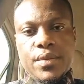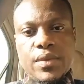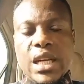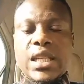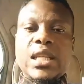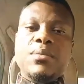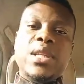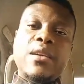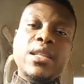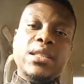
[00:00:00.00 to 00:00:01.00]
And I'm
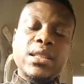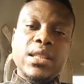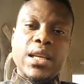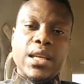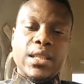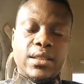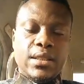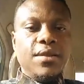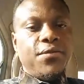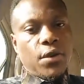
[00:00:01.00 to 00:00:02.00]
directing this
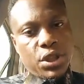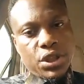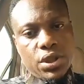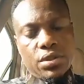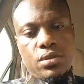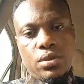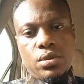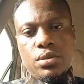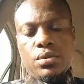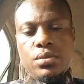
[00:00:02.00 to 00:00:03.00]
information
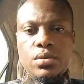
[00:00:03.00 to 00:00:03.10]
to